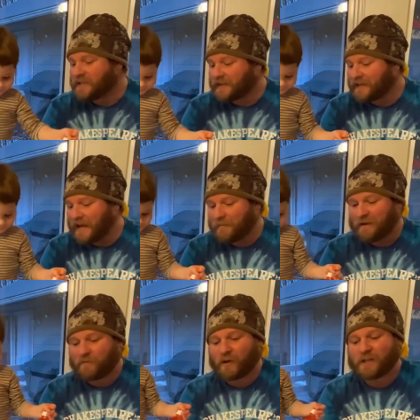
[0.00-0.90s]
the cap
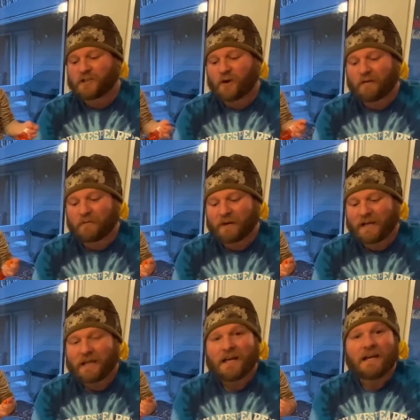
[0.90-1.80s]
off while I show everybody?
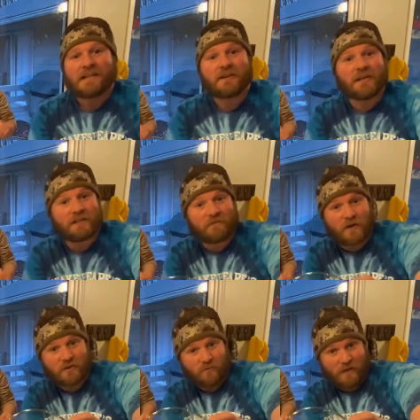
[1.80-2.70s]
So this
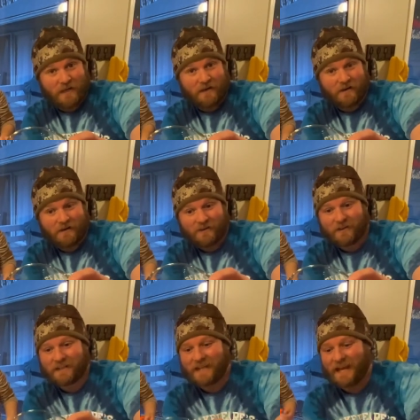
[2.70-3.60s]
first one here, look
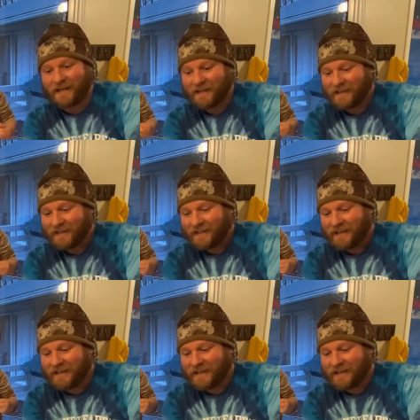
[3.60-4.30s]
at that. That is